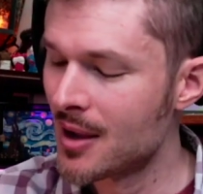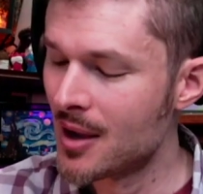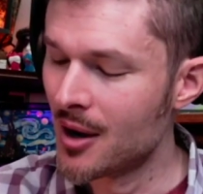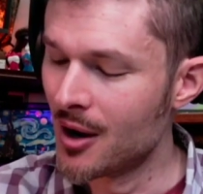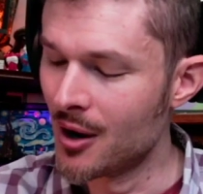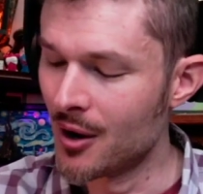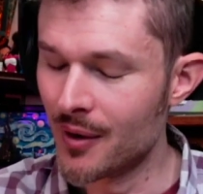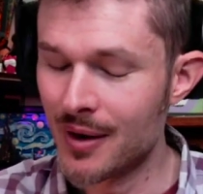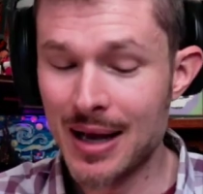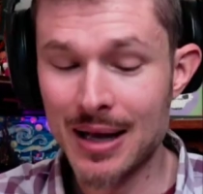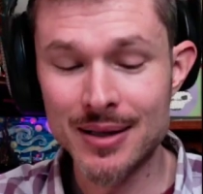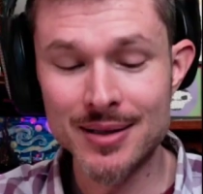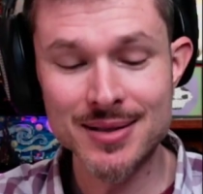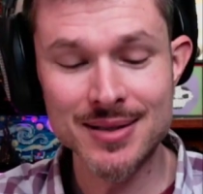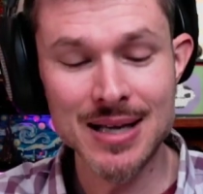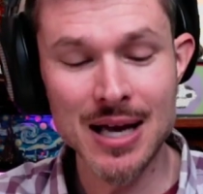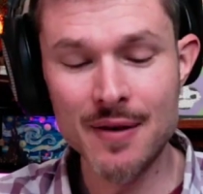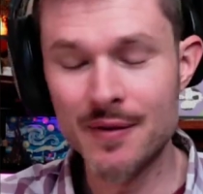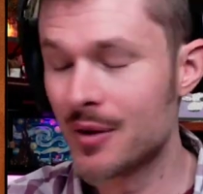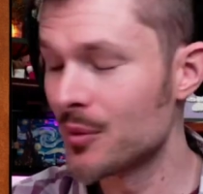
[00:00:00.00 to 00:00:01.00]
All right, let's
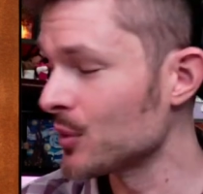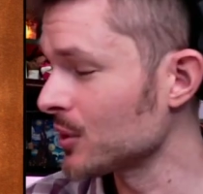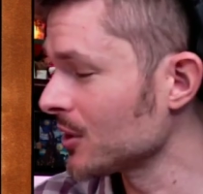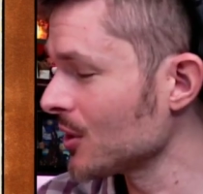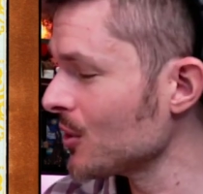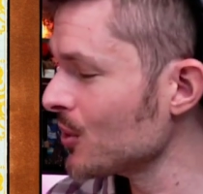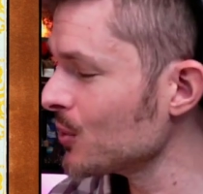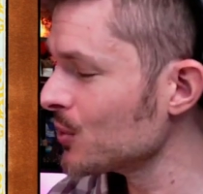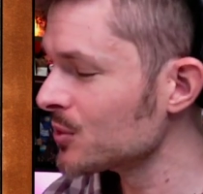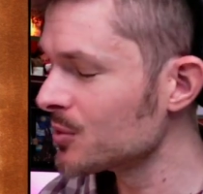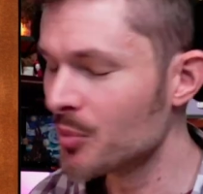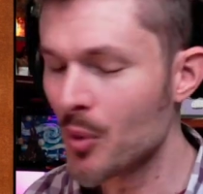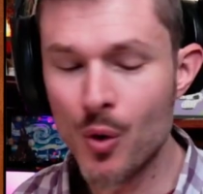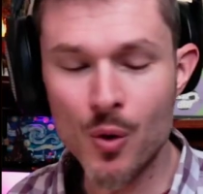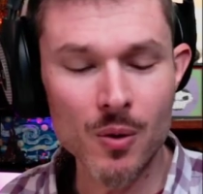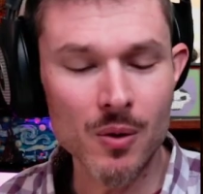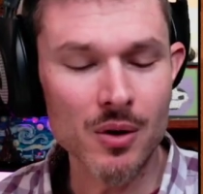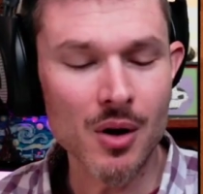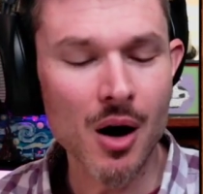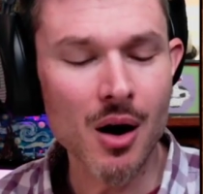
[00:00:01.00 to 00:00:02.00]
dive in with those
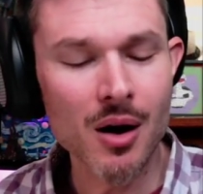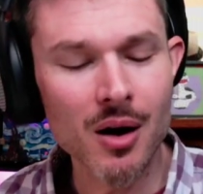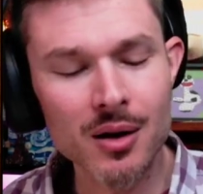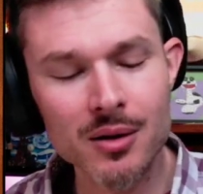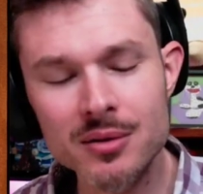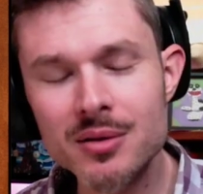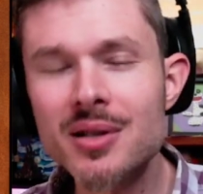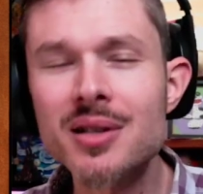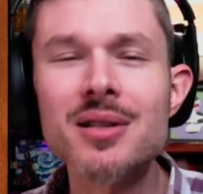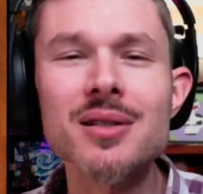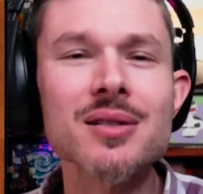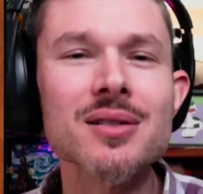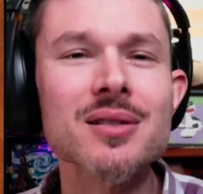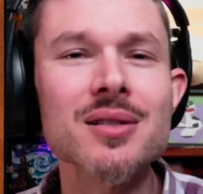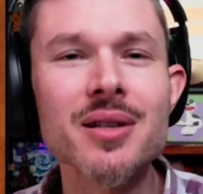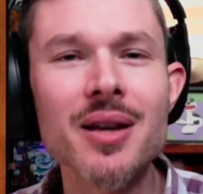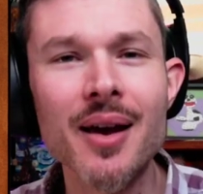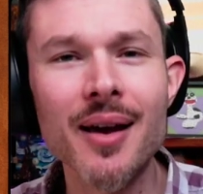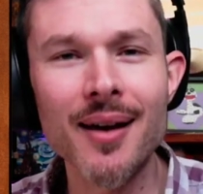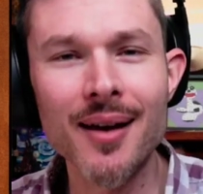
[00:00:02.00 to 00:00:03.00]
born on this
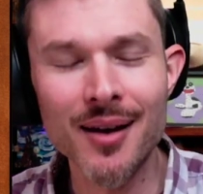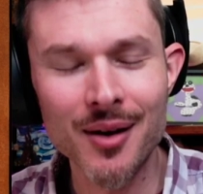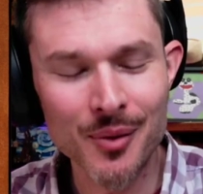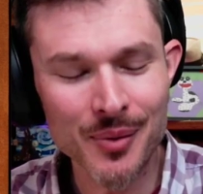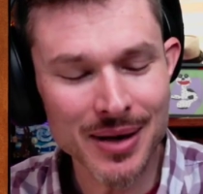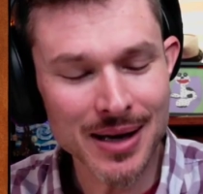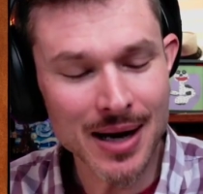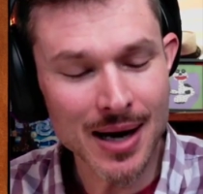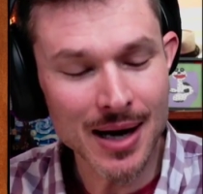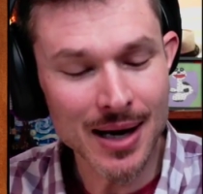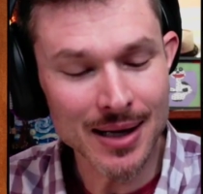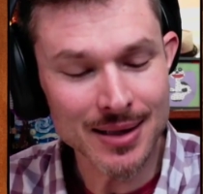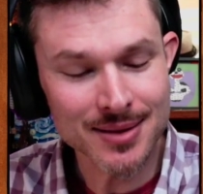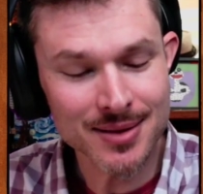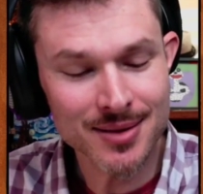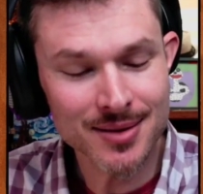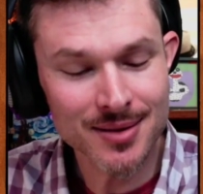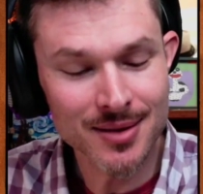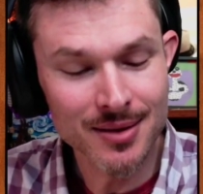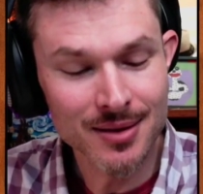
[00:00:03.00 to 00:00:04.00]
day. We
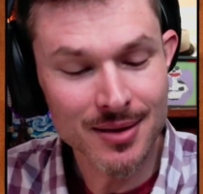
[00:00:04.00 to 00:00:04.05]
got,